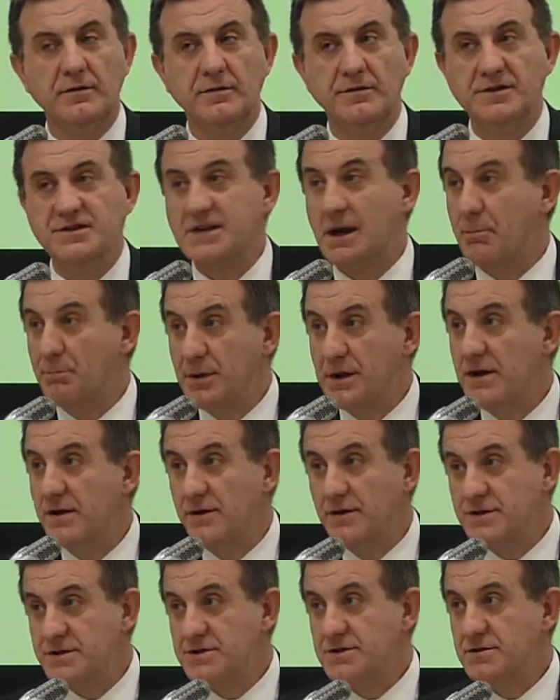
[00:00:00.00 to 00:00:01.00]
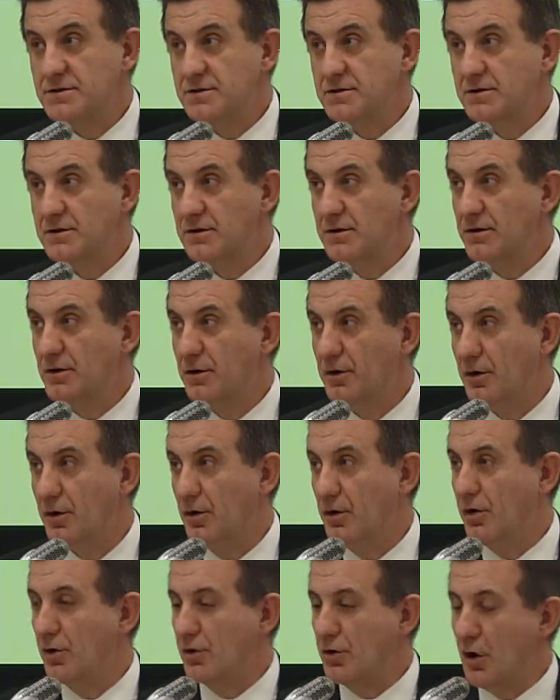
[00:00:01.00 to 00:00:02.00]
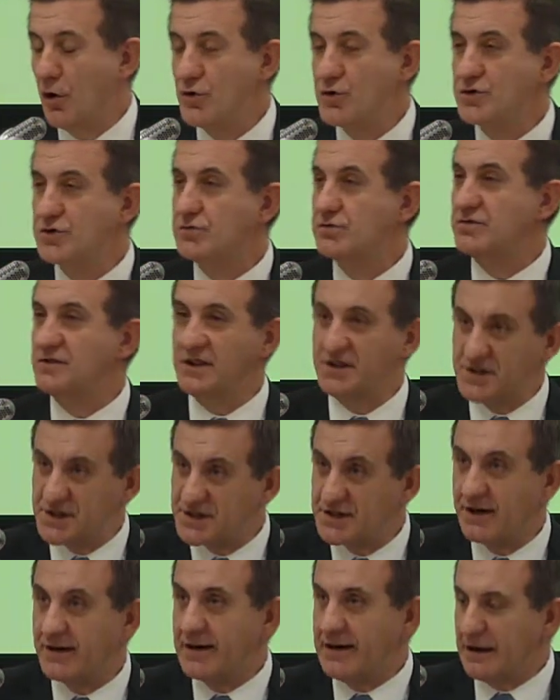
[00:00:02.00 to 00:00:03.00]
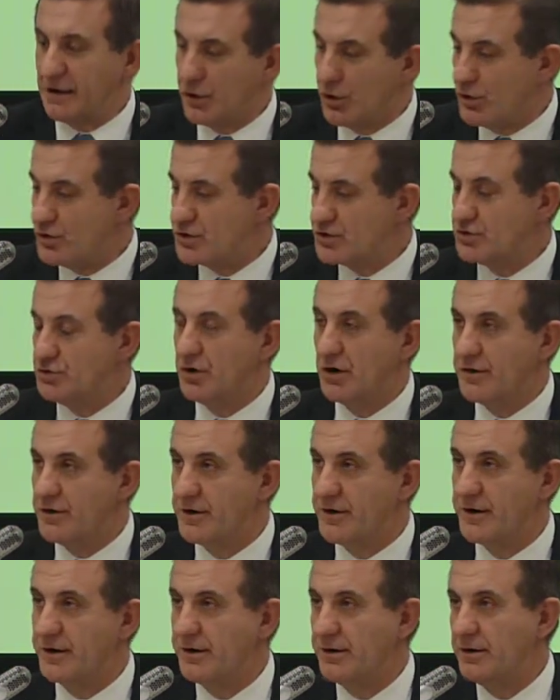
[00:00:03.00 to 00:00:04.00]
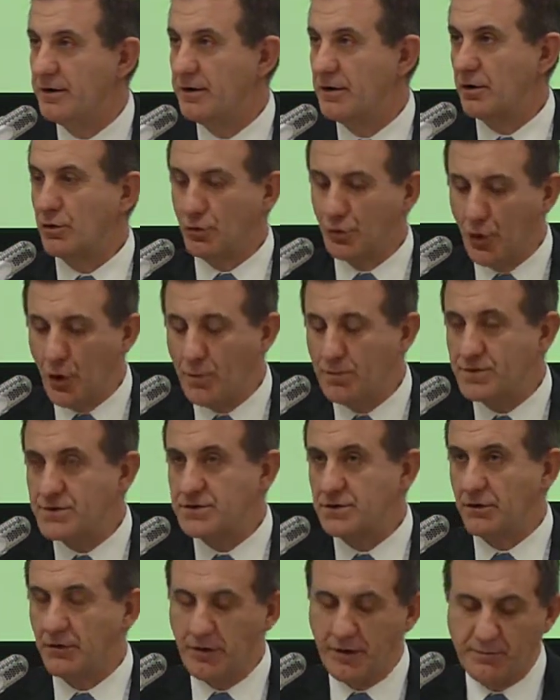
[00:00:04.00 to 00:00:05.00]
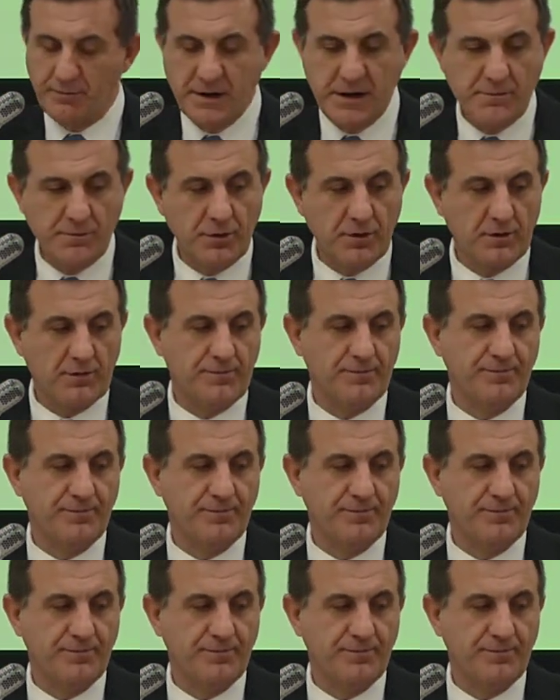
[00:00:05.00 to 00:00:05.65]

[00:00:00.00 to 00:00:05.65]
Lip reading: Disappears or necessarily goes to other groups, other people?